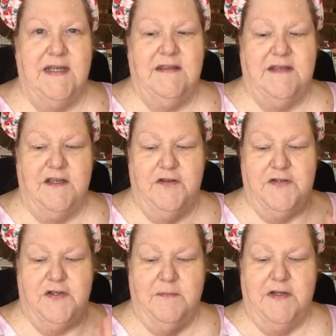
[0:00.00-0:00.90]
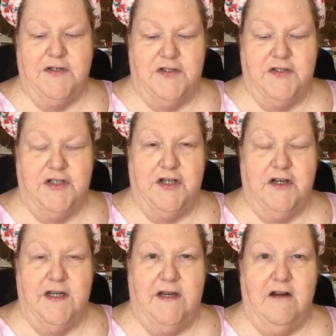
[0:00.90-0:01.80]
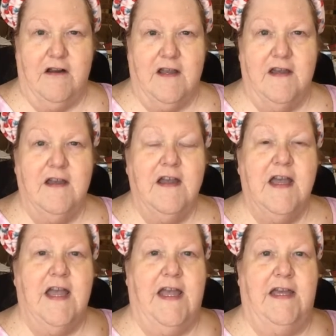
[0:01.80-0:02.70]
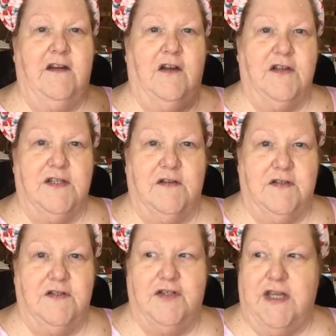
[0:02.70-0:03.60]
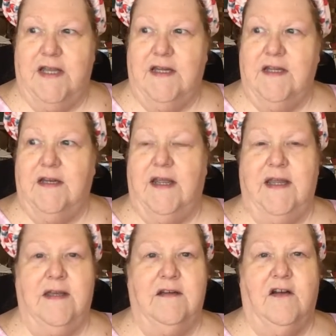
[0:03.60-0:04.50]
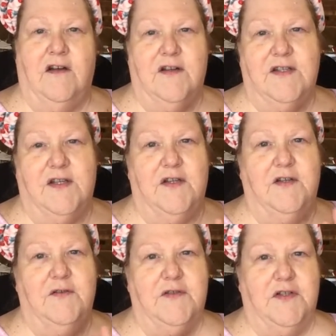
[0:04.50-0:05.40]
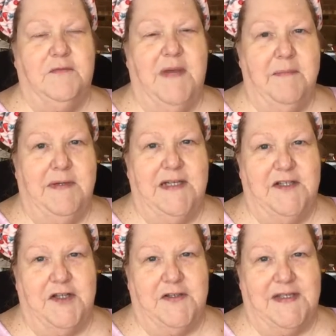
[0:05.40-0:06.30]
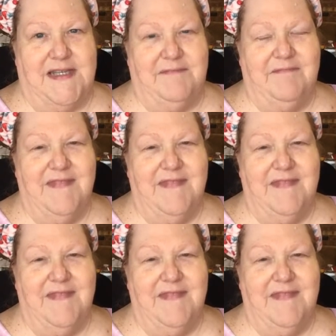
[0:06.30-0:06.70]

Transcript: Thank you so much to Sherry and Erica and also to Janet and also to my buddy Chelsie.